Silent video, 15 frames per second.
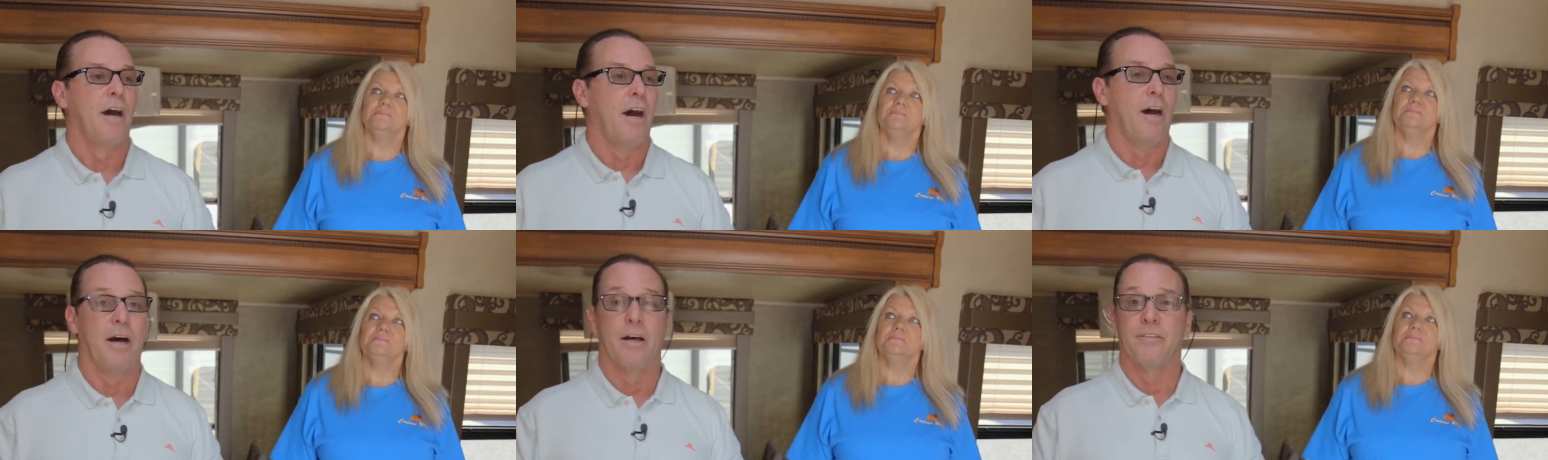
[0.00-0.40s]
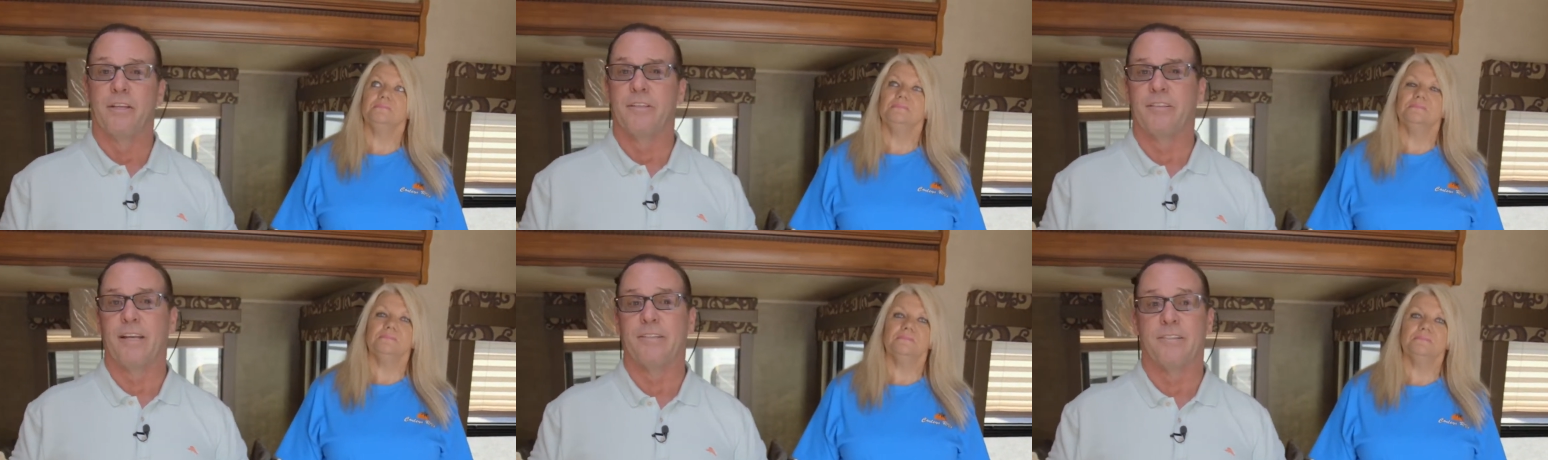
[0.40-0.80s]
Speaker 1: Uh,
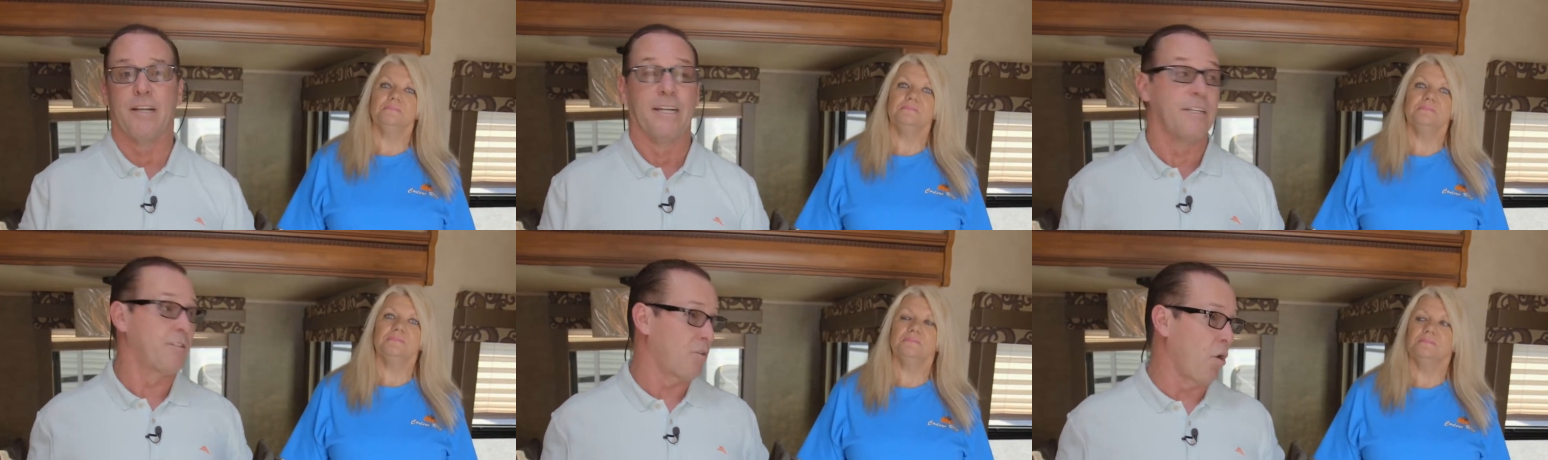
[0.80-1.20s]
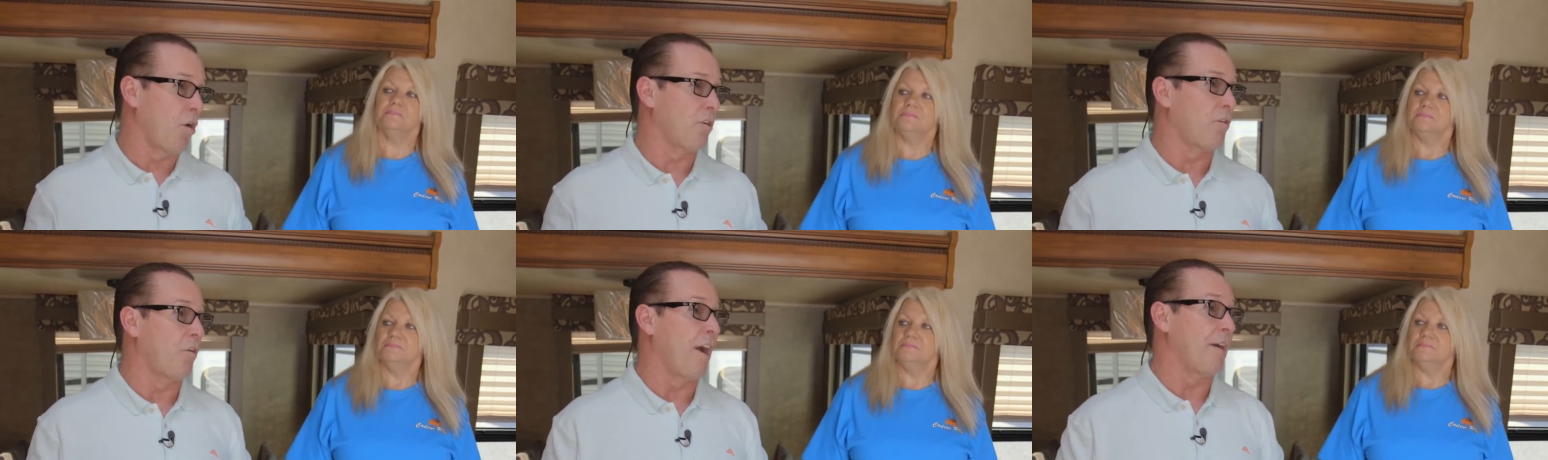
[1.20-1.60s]
this, that's a
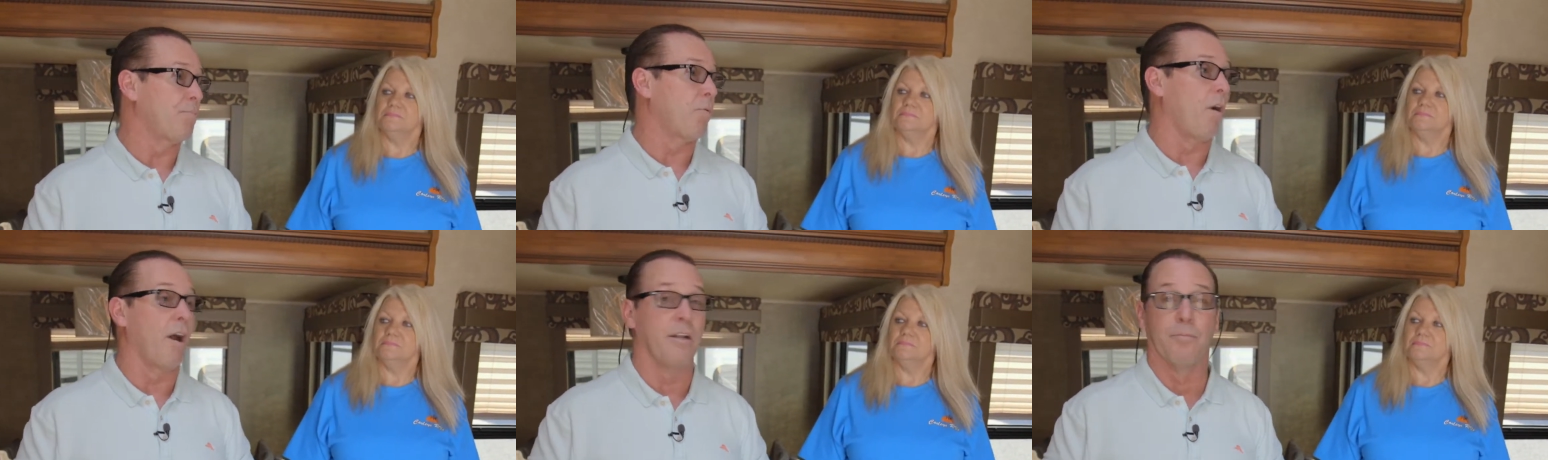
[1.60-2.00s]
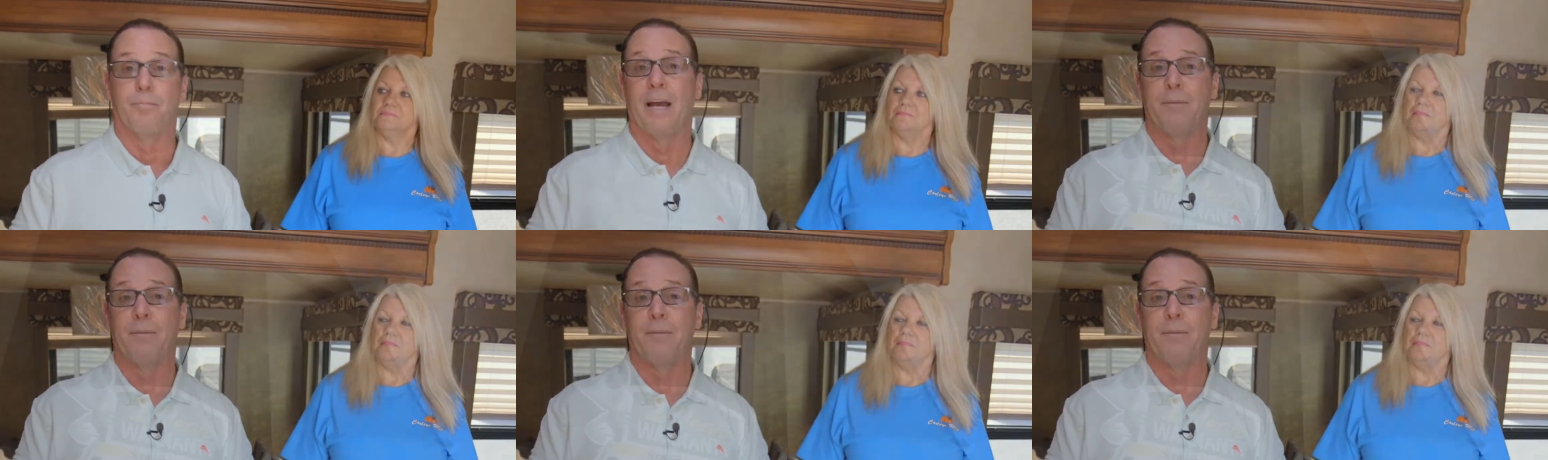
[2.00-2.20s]
StarCraft product